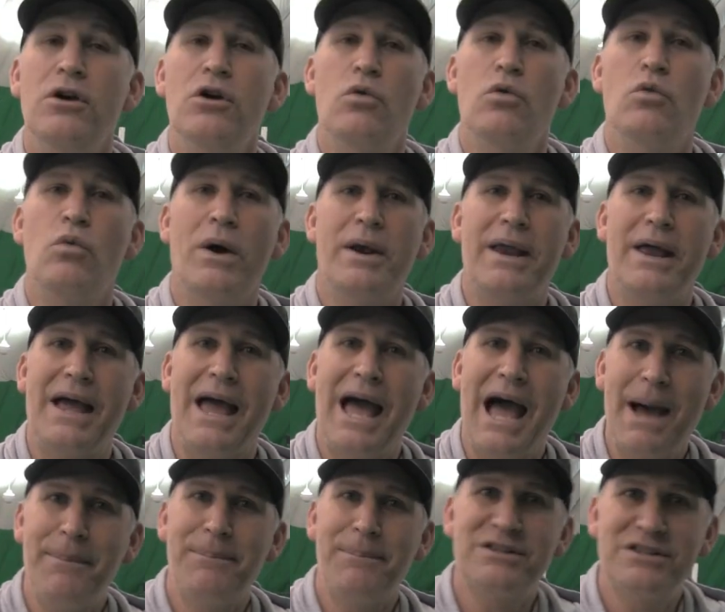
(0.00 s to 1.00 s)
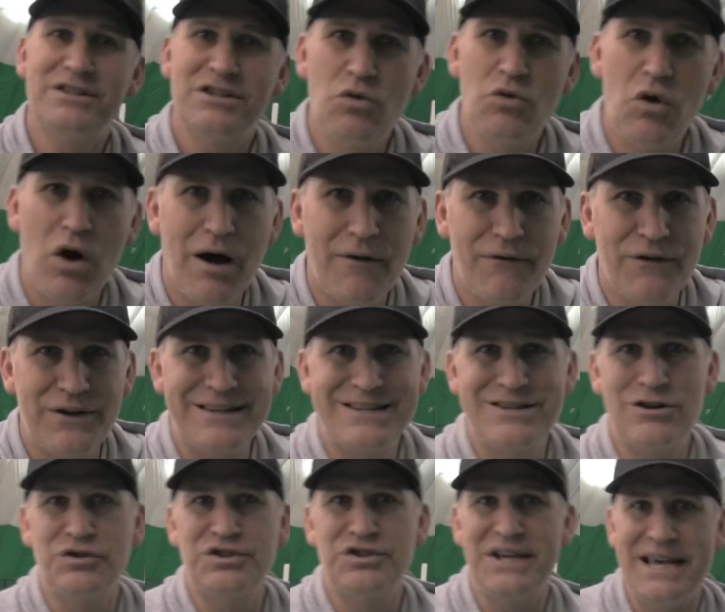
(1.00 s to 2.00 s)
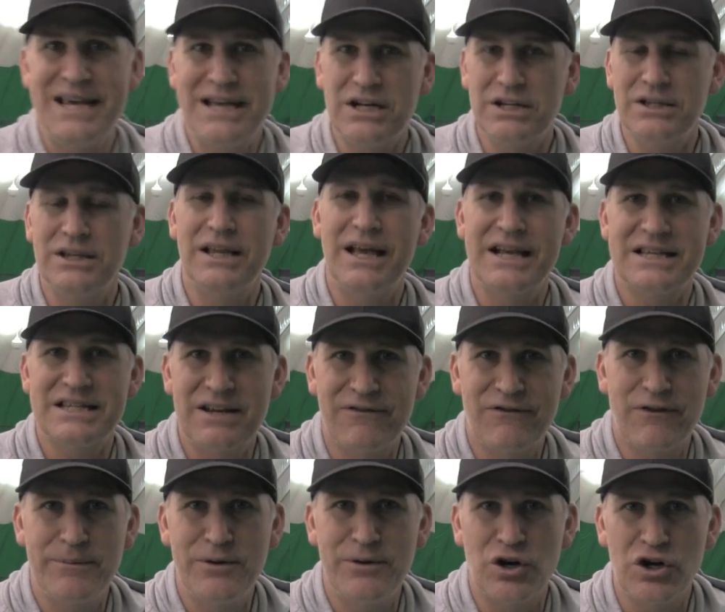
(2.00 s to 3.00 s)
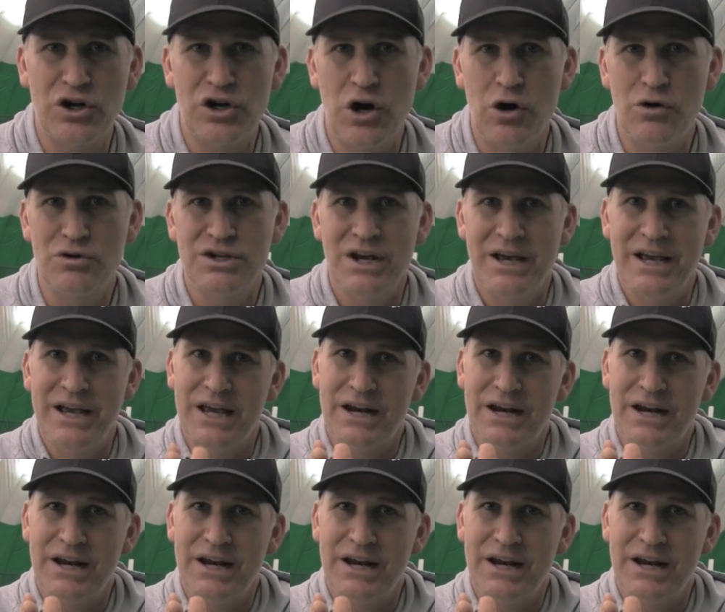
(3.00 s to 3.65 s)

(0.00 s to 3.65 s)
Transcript: What happens too often is you'll take a lesson from your coach